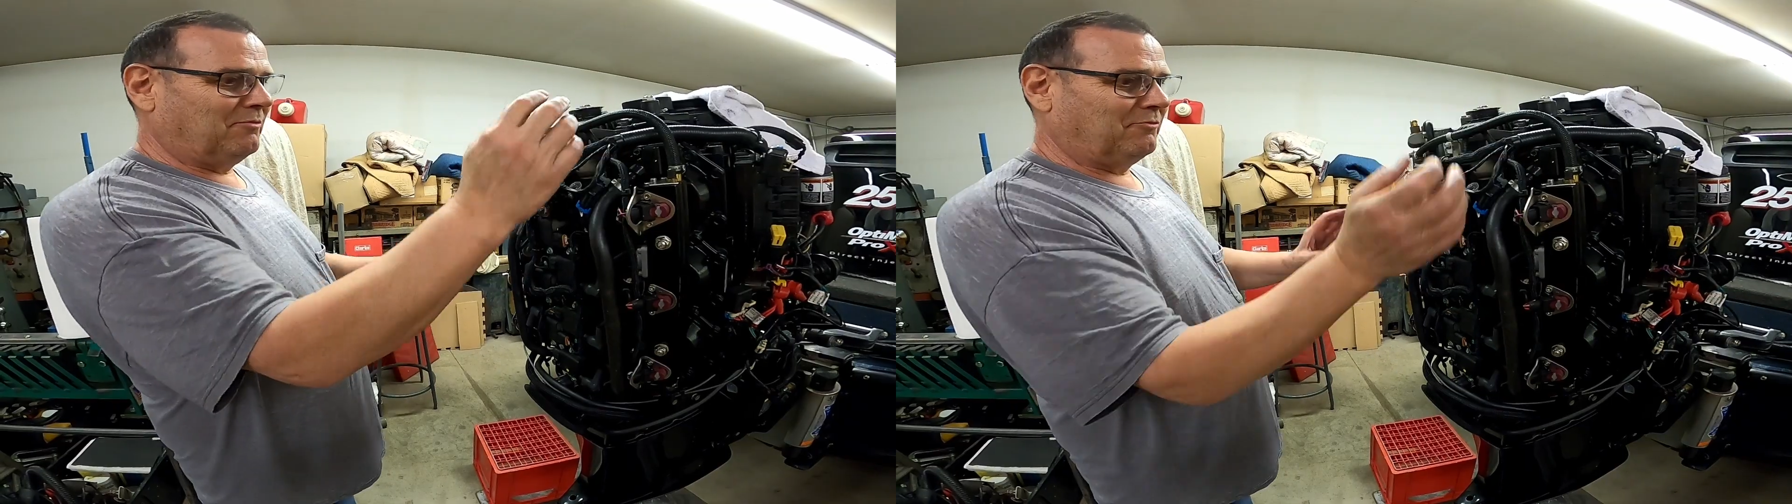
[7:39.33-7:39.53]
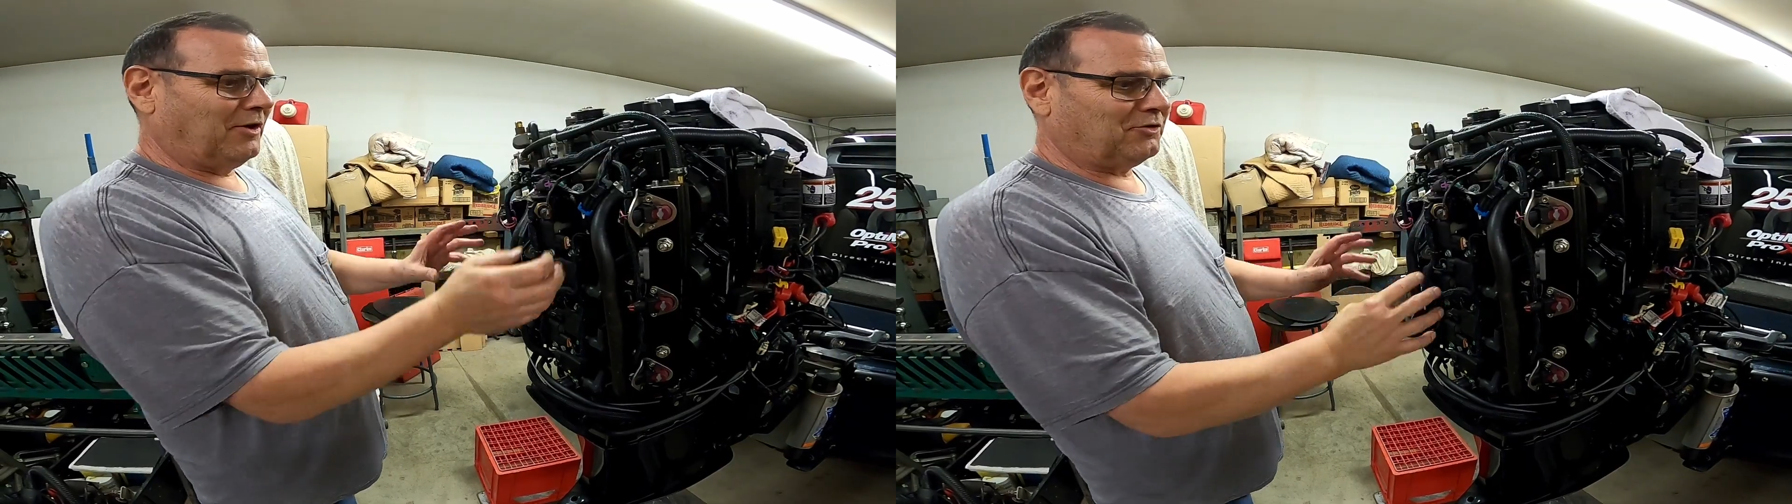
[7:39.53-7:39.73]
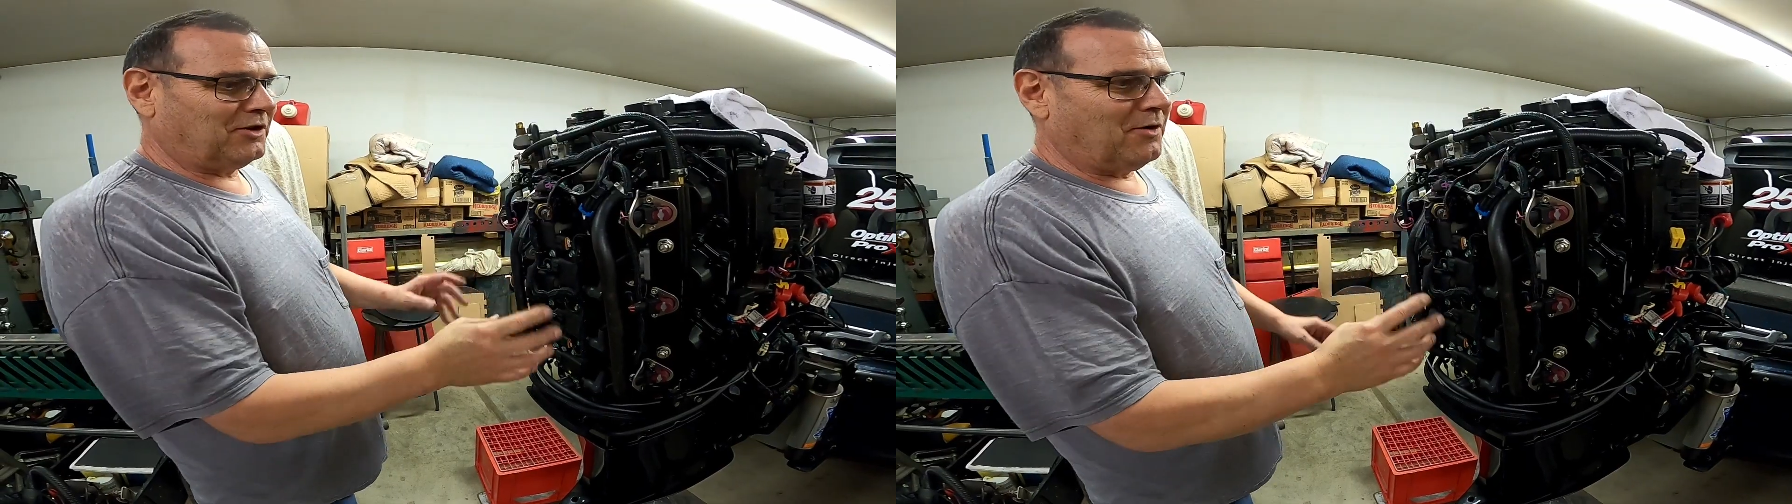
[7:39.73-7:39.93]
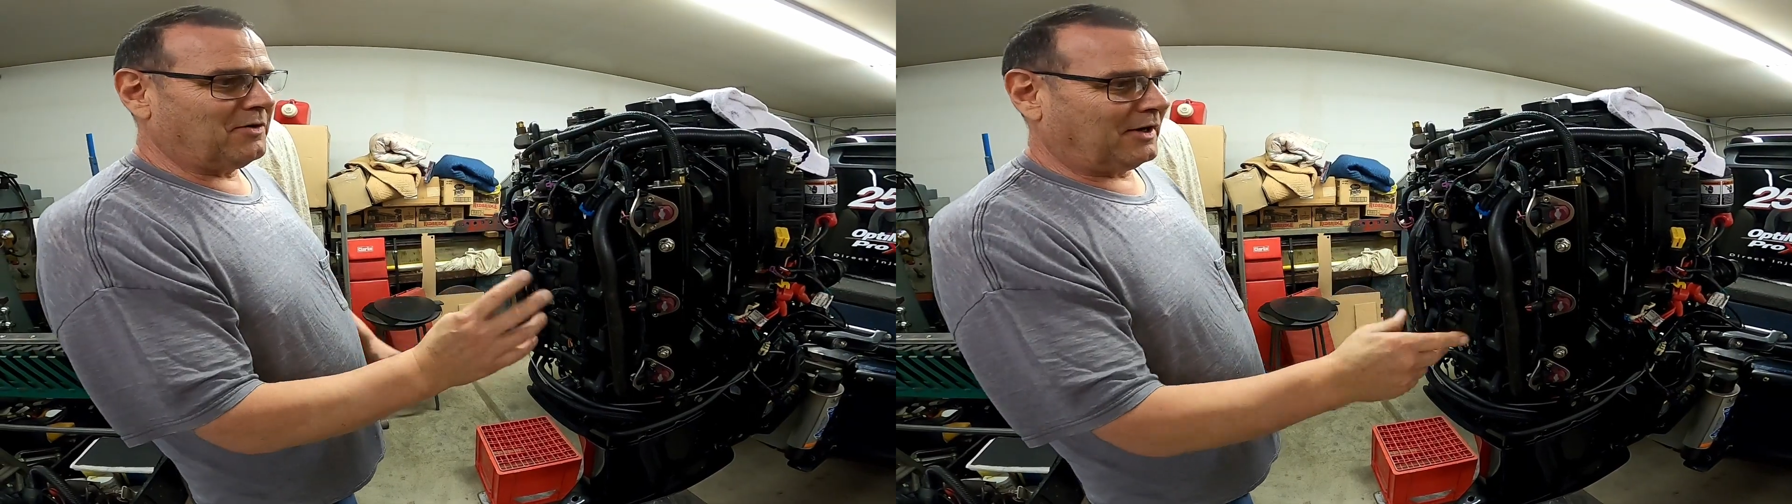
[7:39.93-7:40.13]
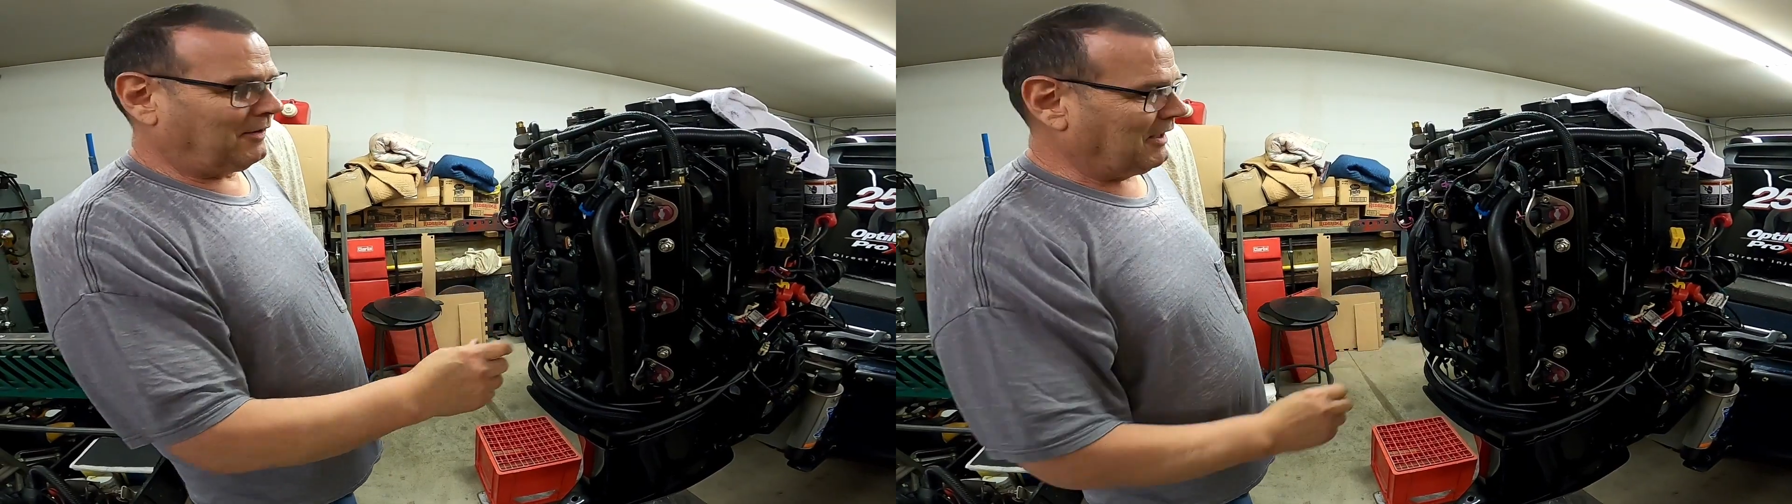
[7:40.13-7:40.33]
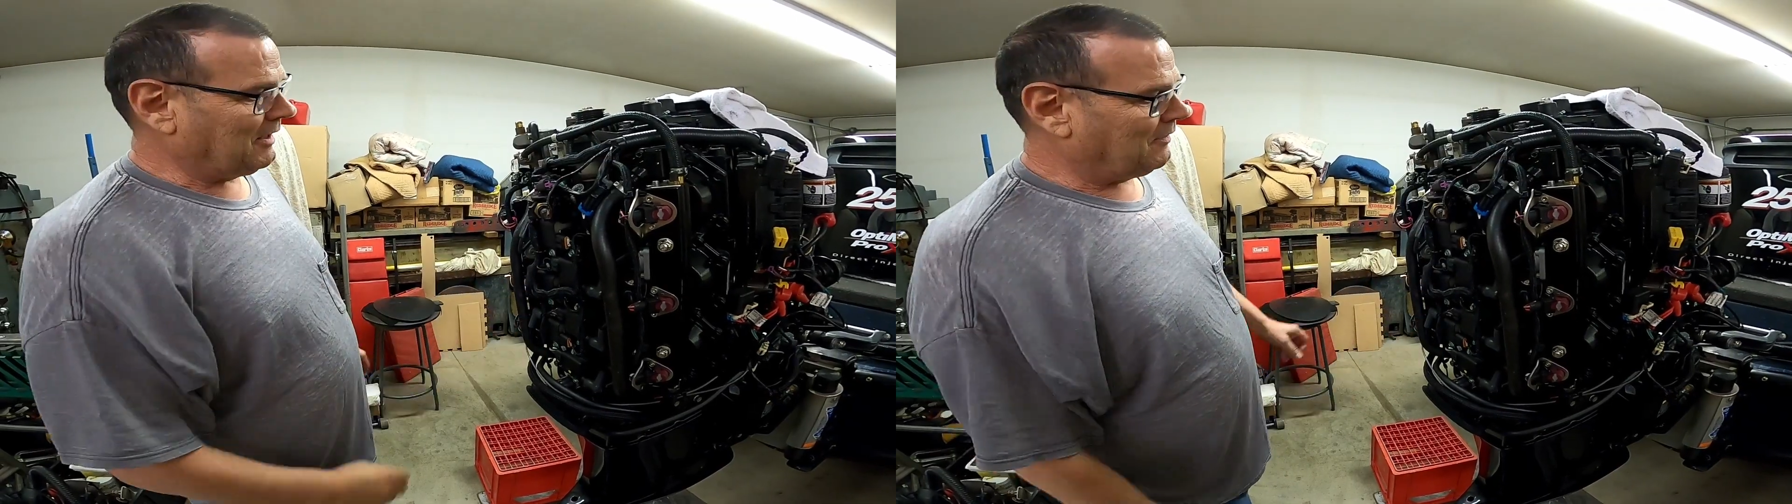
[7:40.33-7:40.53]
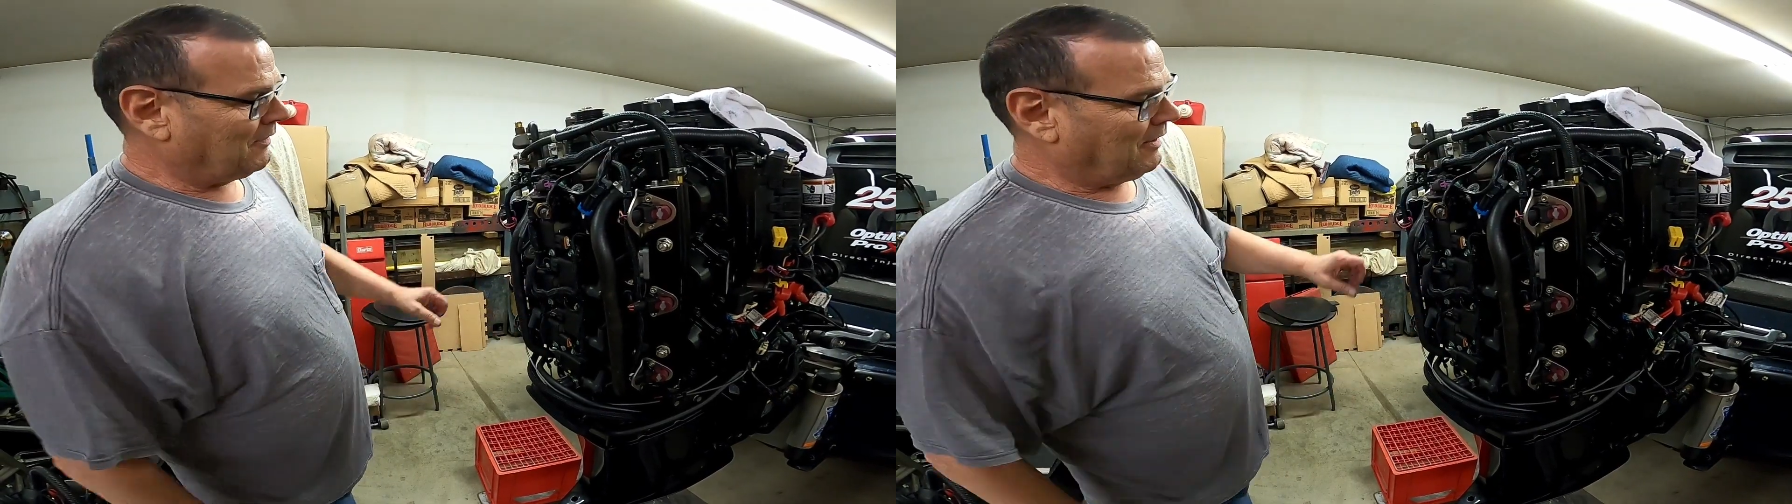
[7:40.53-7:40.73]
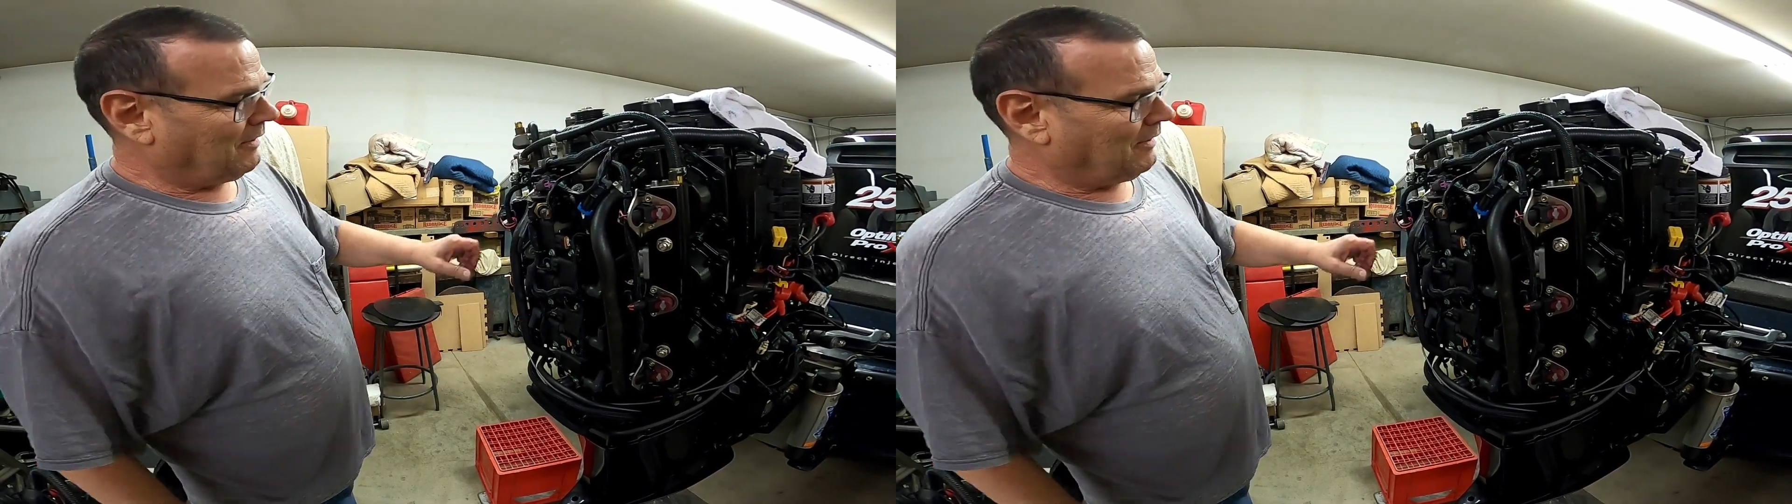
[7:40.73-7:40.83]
flushed out and cleaned.